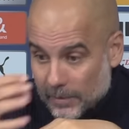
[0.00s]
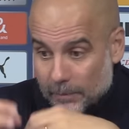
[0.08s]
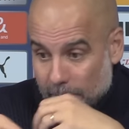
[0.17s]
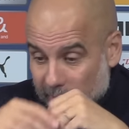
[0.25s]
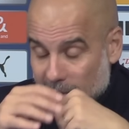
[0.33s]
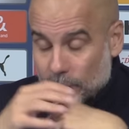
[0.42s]
the
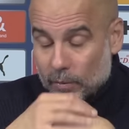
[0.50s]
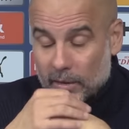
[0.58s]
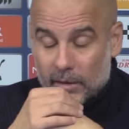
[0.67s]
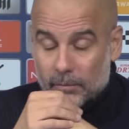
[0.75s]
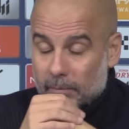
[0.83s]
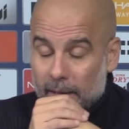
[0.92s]
players will
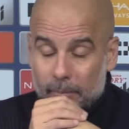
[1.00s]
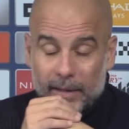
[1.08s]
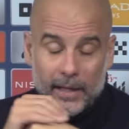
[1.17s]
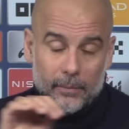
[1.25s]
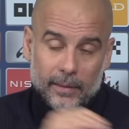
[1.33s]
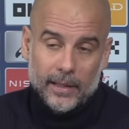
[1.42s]
come back
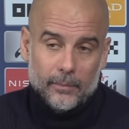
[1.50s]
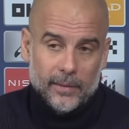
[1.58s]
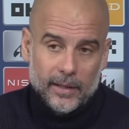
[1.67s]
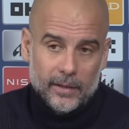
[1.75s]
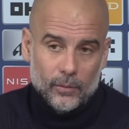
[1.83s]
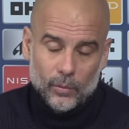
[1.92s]
better,
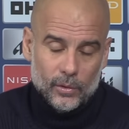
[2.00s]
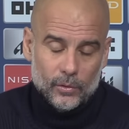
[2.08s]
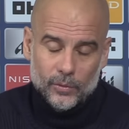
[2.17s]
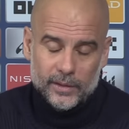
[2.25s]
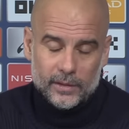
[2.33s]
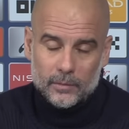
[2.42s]
and we will
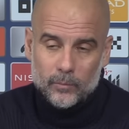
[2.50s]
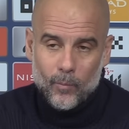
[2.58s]
do it.